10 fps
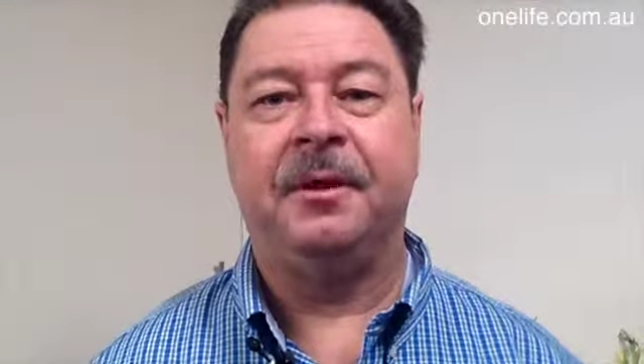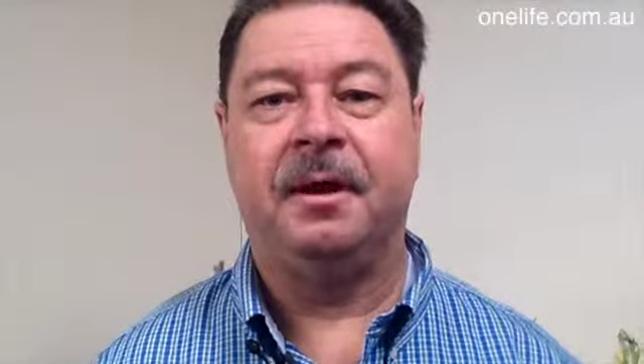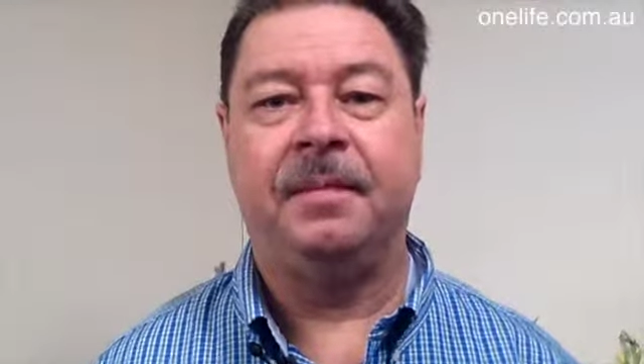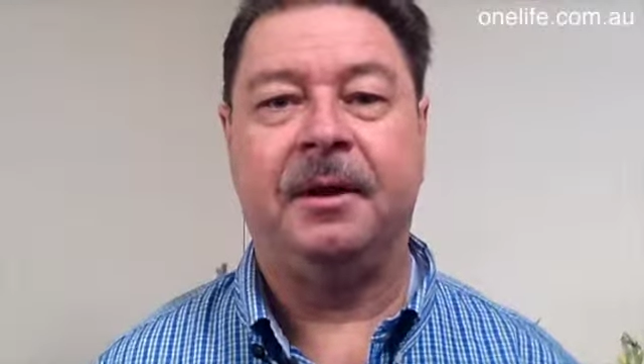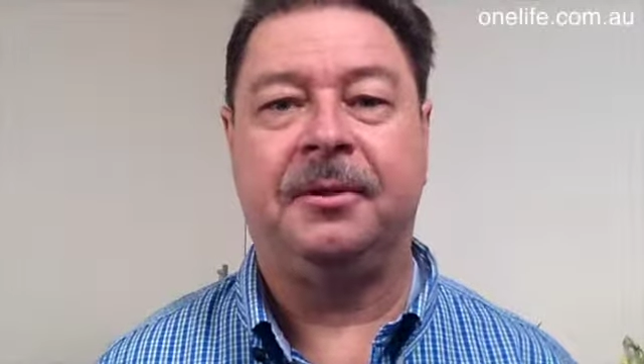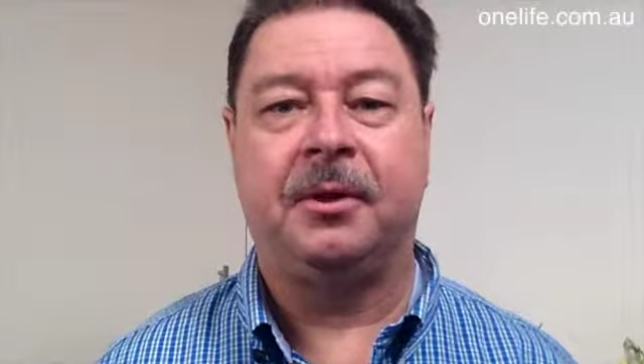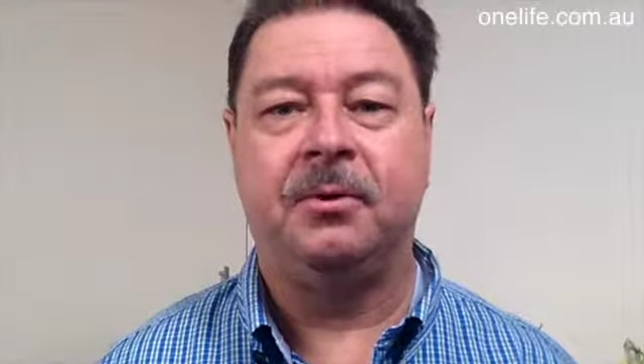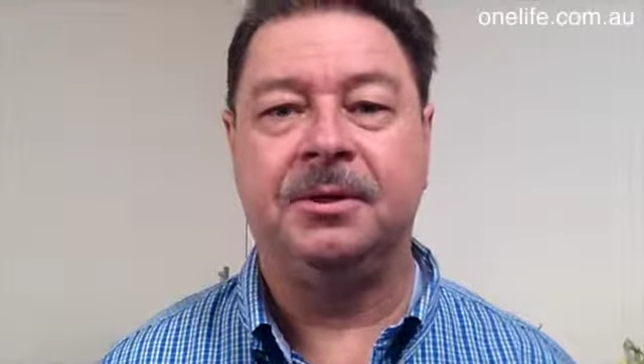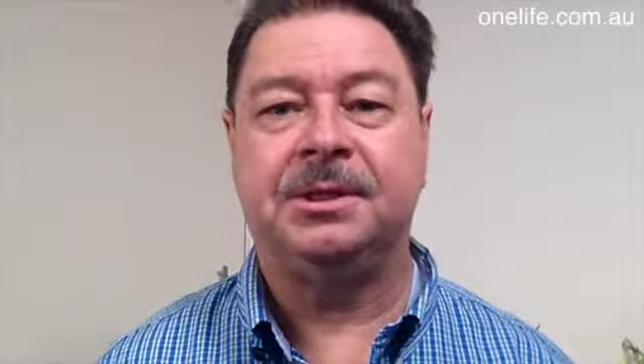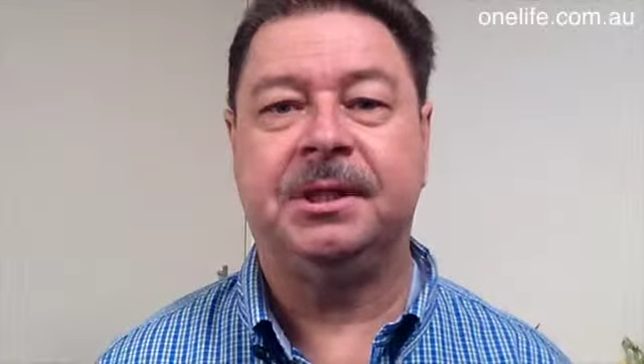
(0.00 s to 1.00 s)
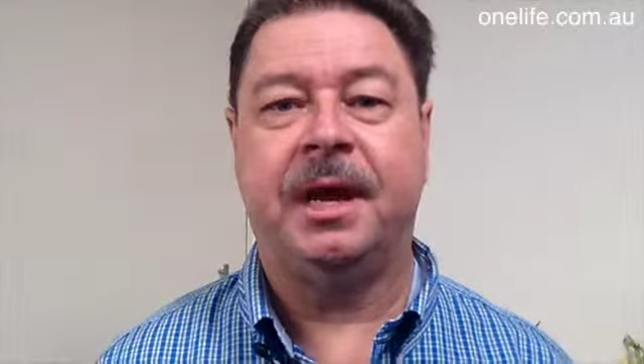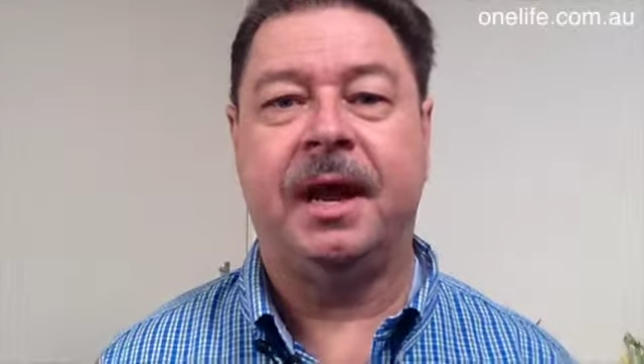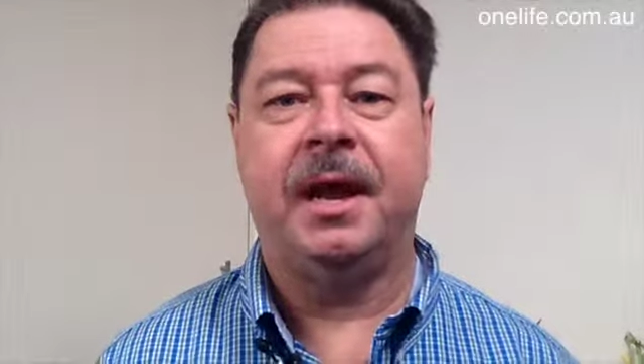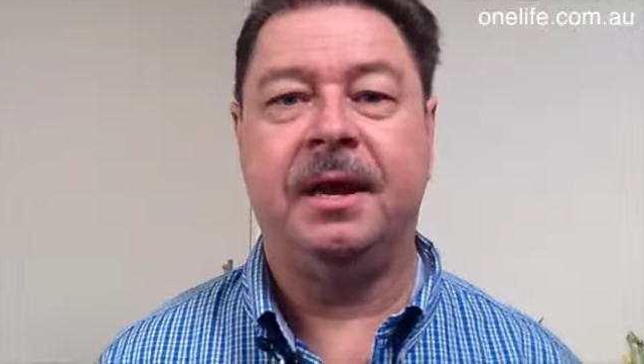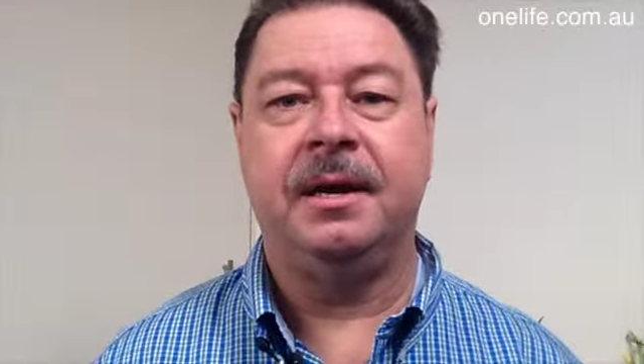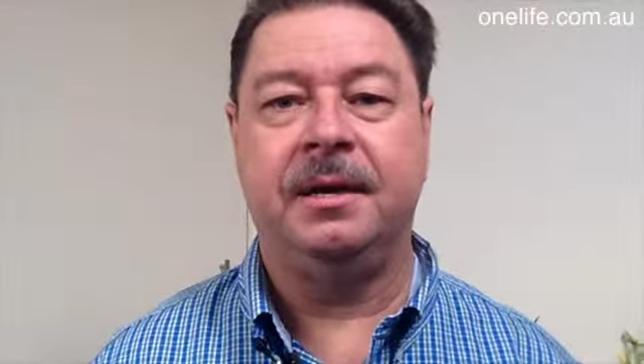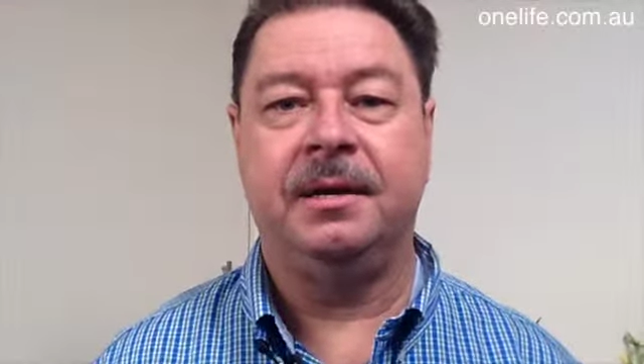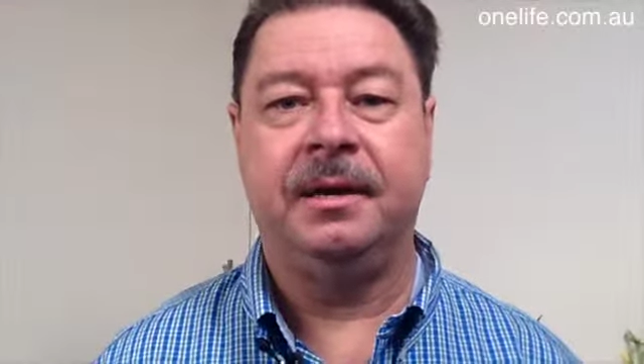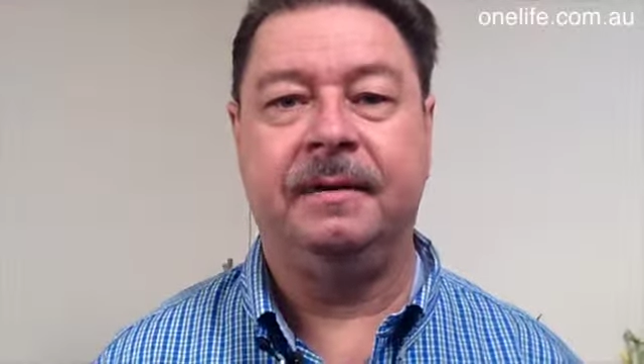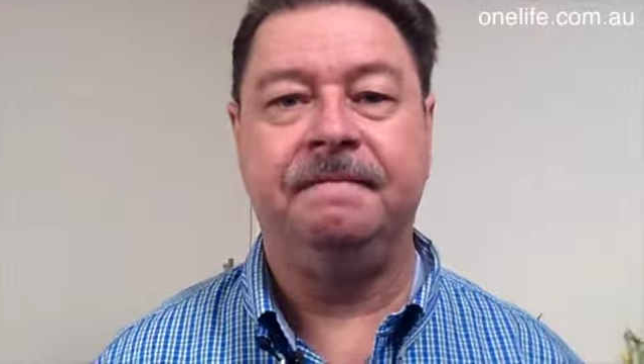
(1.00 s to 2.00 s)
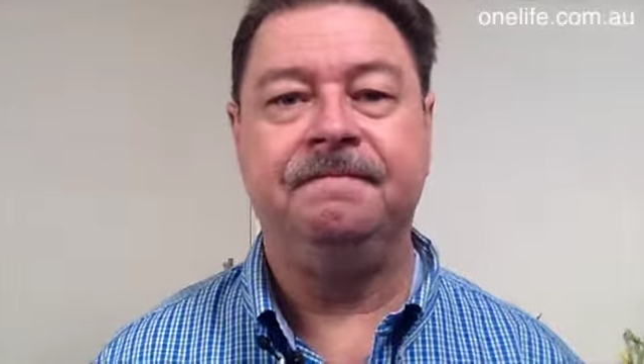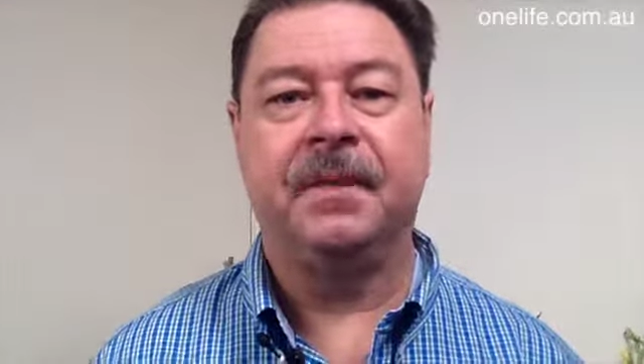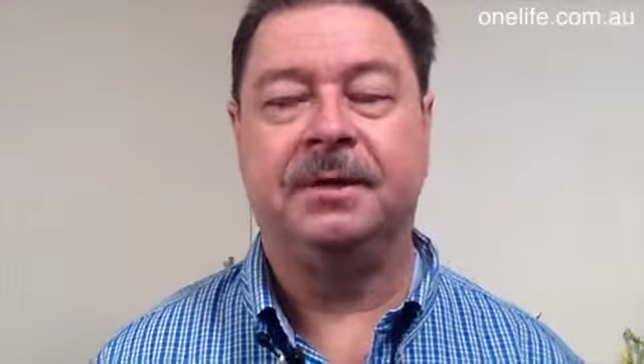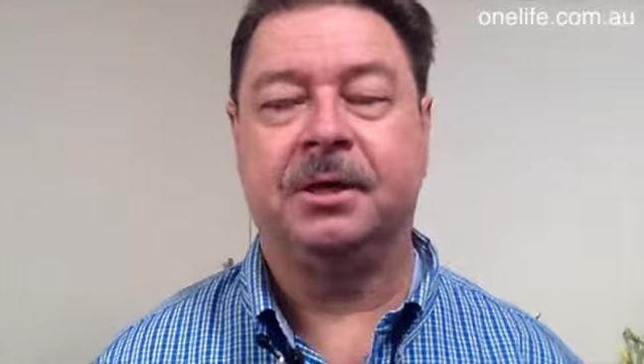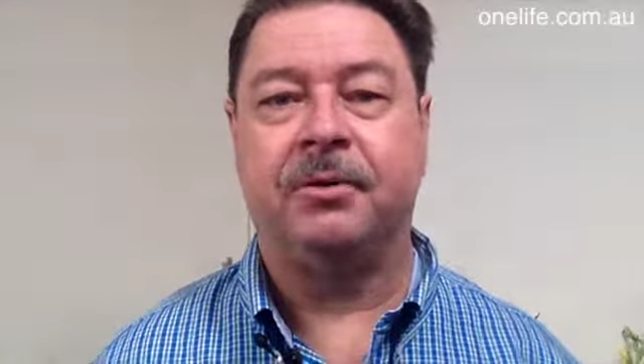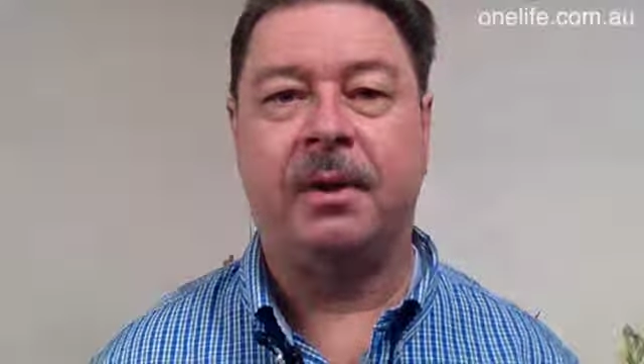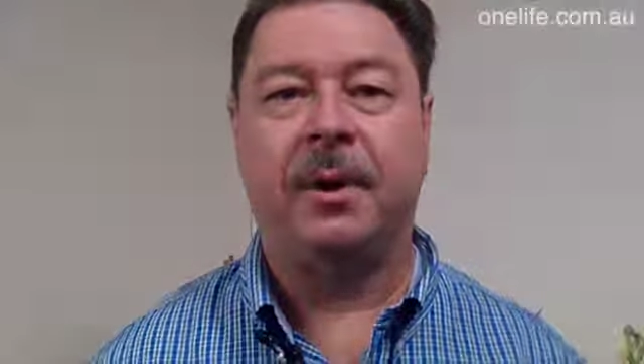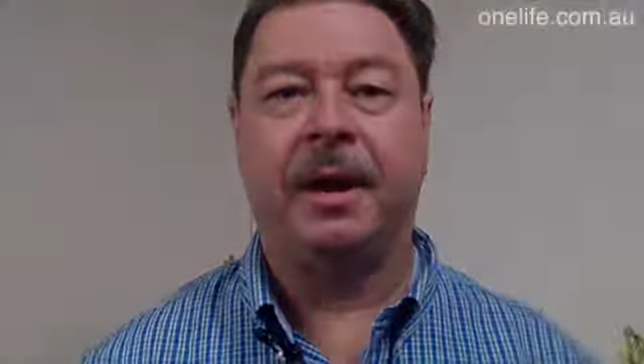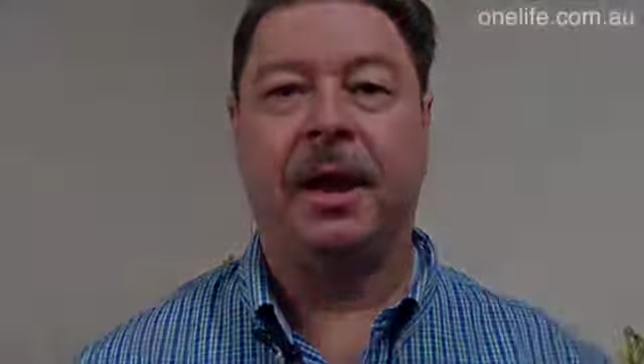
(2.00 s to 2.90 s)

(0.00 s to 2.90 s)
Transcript: think about the course, and it's a great way to